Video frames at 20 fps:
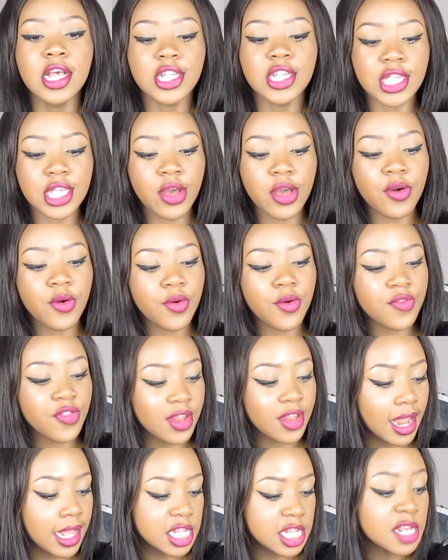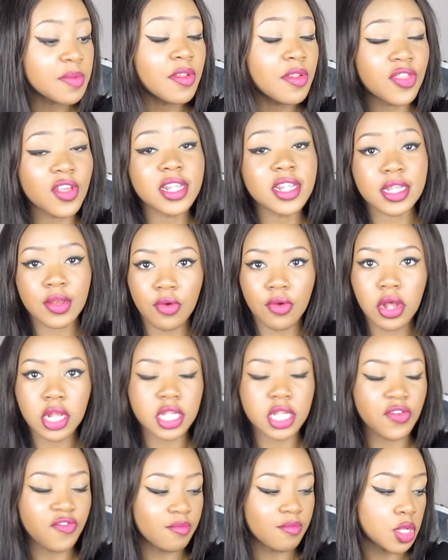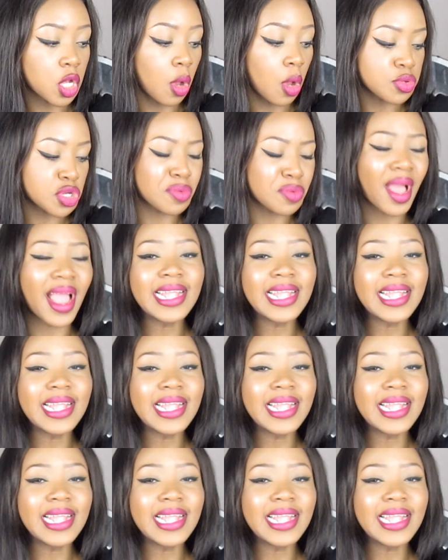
so the next couple of things are also from Topshop.